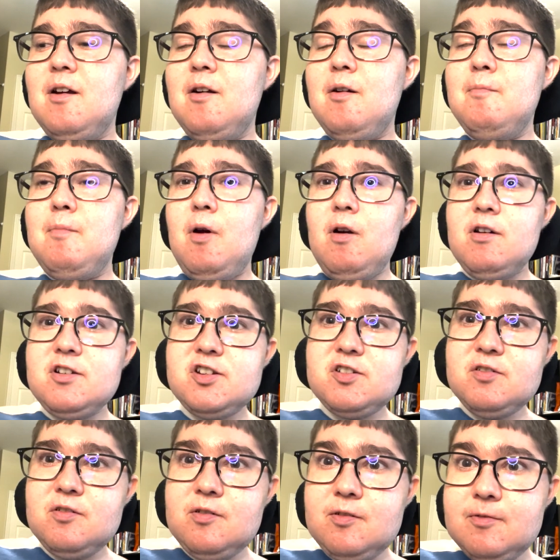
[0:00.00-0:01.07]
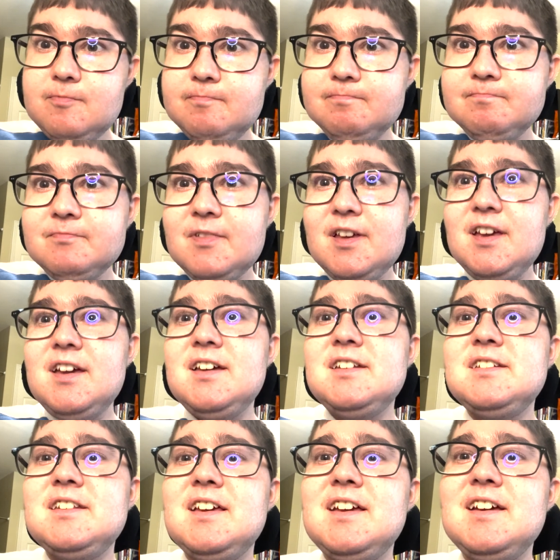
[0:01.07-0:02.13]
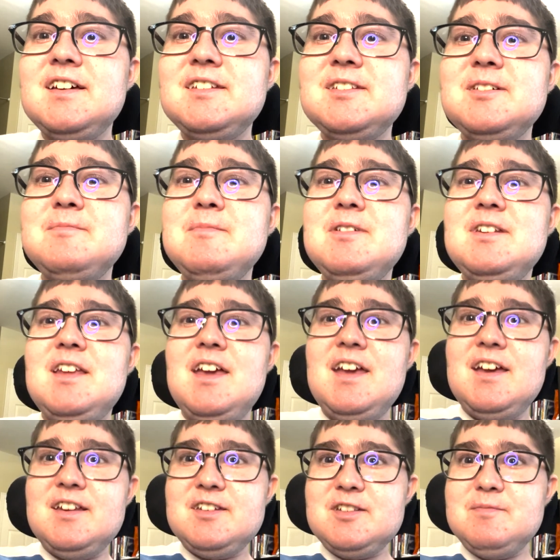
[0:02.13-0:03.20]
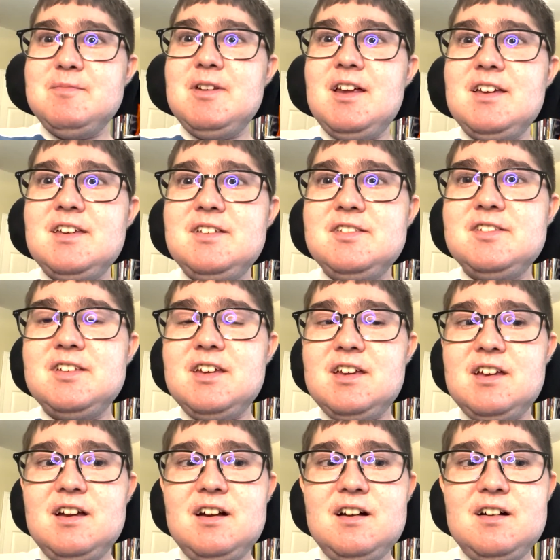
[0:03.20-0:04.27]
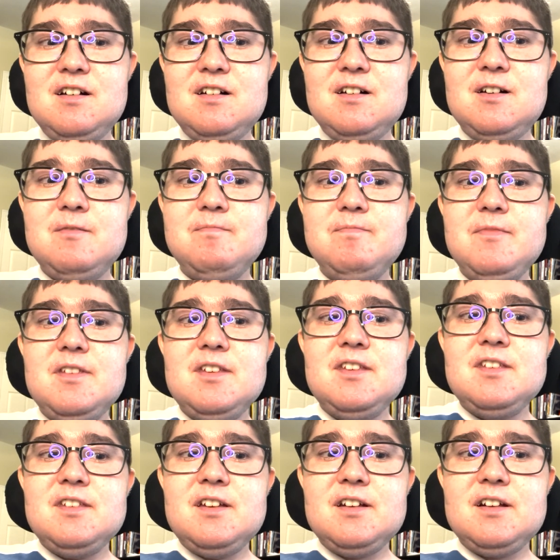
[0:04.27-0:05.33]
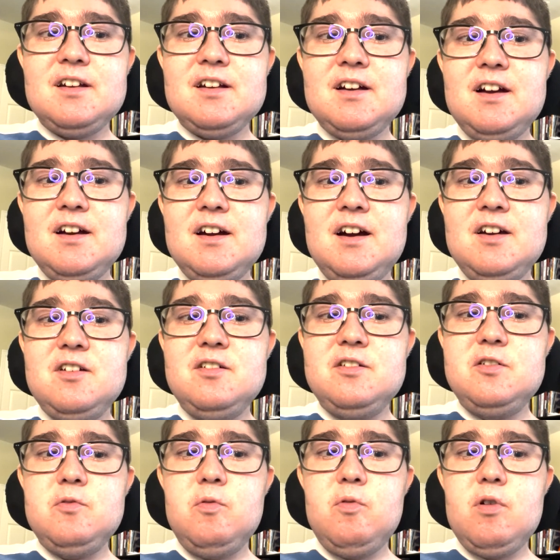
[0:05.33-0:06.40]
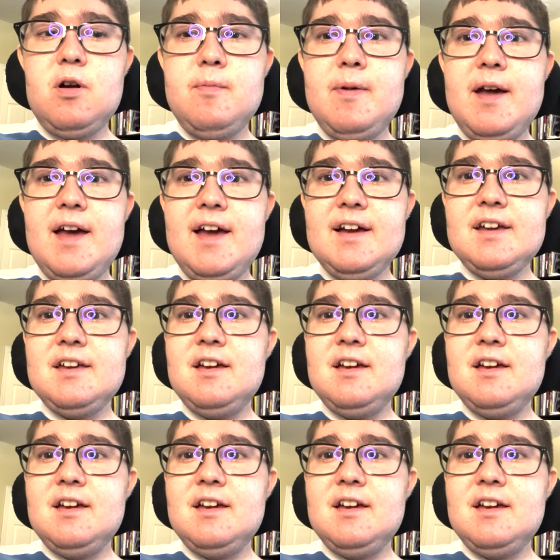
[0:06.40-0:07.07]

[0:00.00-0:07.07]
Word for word: Marshall, and and um and, and um he's a uh, a, a good quarterback.